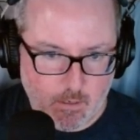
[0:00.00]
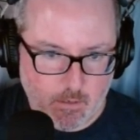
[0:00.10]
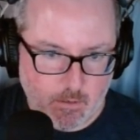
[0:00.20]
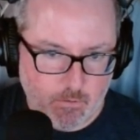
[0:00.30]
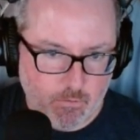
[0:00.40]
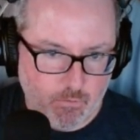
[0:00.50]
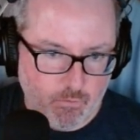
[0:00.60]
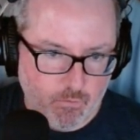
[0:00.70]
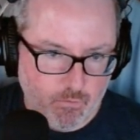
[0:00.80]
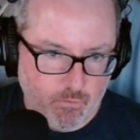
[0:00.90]

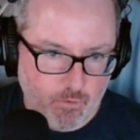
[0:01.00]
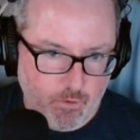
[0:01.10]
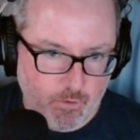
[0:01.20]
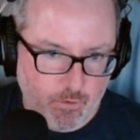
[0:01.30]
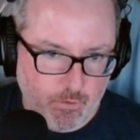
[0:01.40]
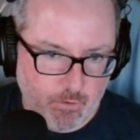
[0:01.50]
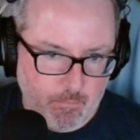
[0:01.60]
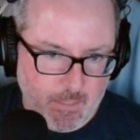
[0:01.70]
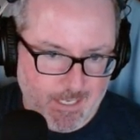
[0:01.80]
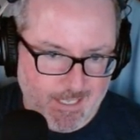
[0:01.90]
you
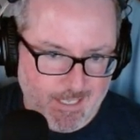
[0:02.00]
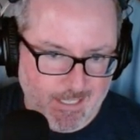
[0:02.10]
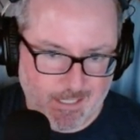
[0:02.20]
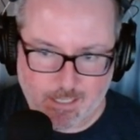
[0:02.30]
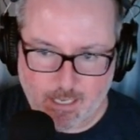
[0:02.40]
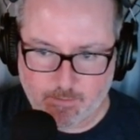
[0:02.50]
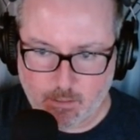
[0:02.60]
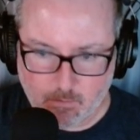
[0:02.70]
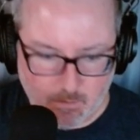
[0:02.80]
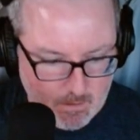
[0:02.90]
could be seven
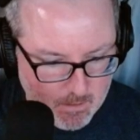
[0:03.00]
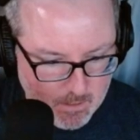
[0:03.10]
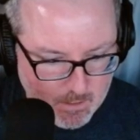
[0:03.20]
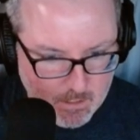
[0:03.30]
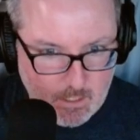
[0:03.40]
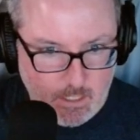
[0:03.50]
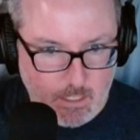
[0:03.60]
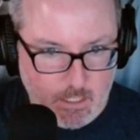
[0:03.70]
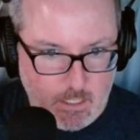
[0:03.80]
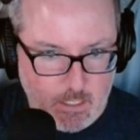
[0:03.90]
or
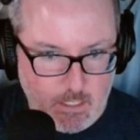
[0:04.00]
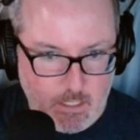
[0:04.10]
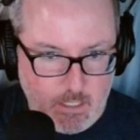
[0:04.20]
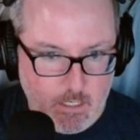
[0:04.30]
nine.